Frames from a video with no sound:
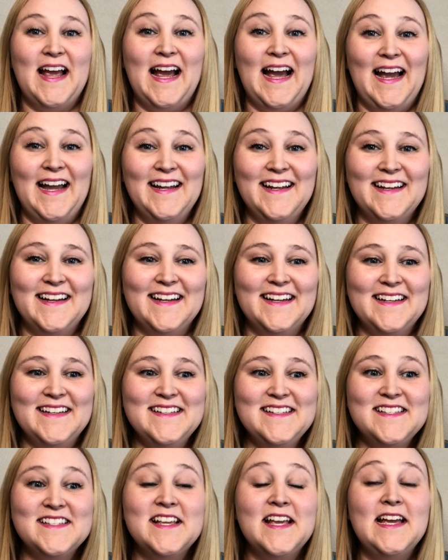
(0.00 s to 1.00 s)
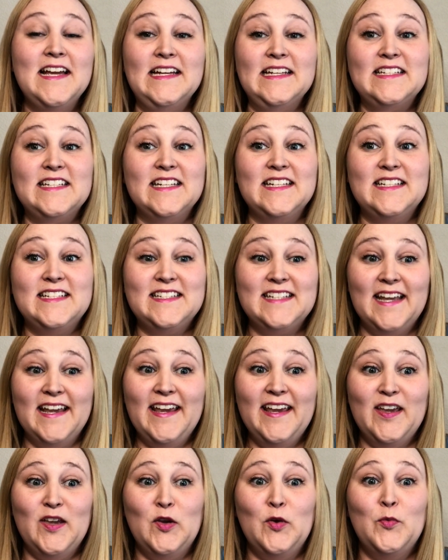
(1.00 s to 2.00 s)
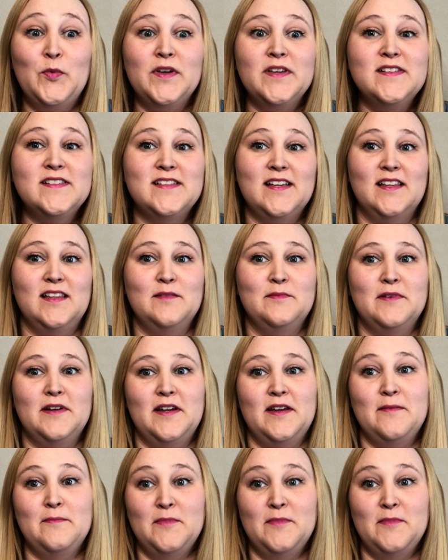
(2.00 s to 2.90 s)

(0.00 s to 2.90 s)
Hi guys! Today we celebrate